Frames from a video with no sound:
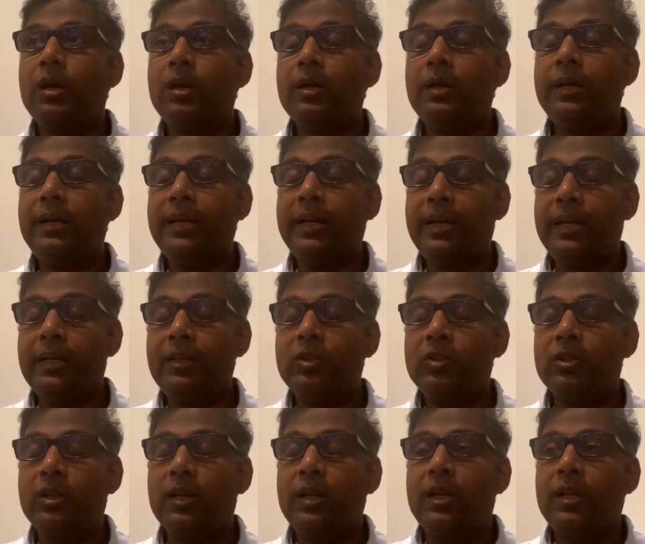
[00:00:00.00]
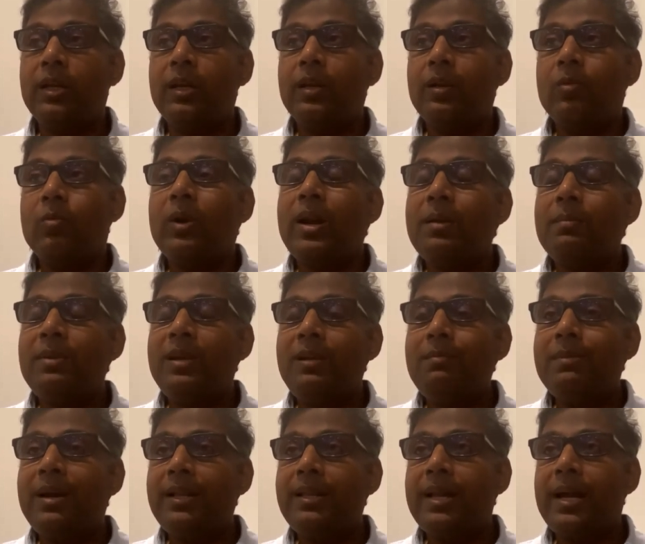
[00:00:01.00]
needs. What I mean
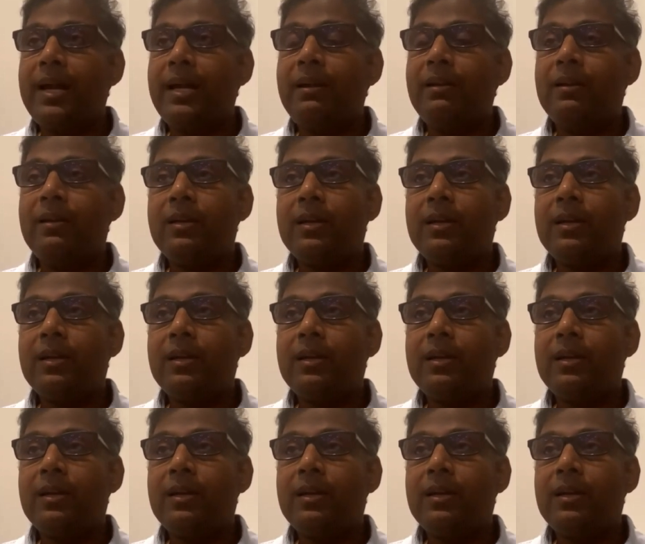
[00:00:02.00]
by that